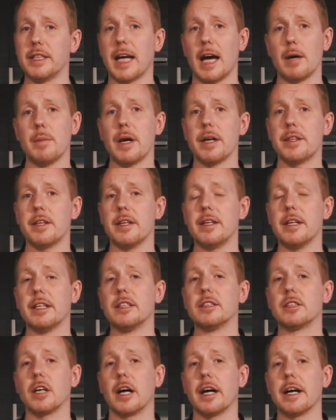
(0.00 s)
that method
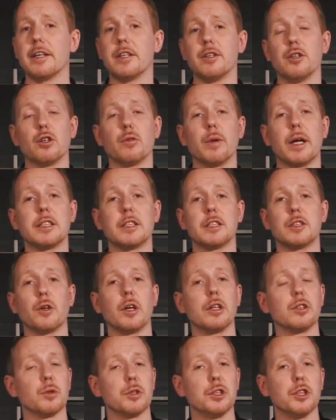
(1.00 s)
inside your
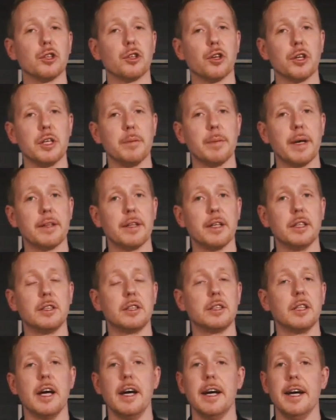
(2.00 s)
restaurant or in your cooking
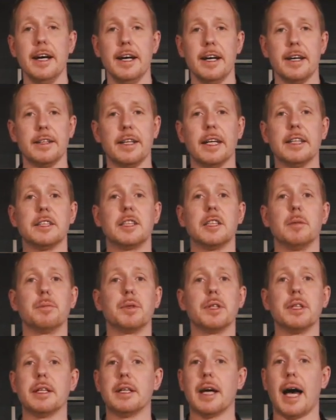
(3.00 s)
methods, then
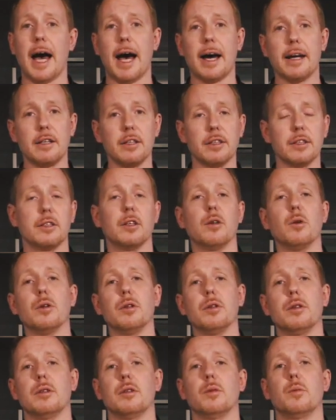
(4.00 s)
simply add
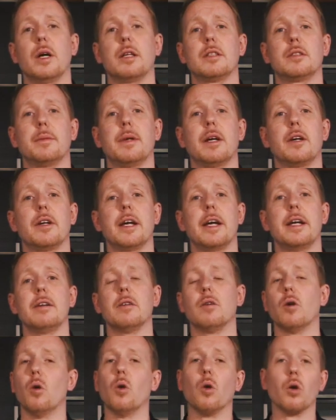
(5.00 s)
the wet
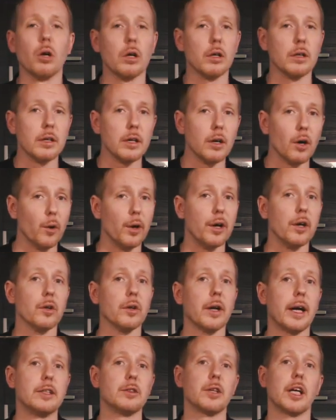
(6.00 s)
marinade or
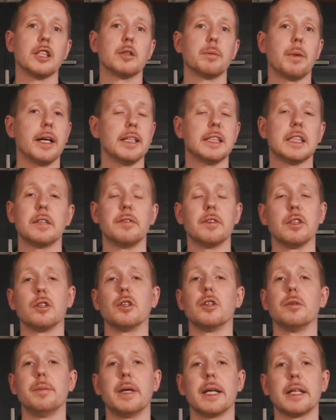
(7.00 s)
oil and dry spice, give it a
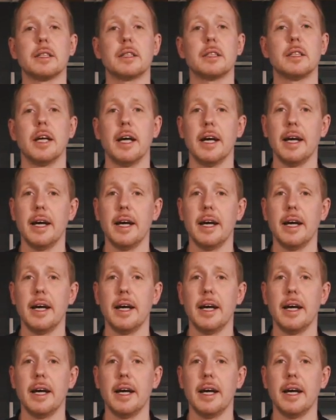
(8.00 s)
good mix,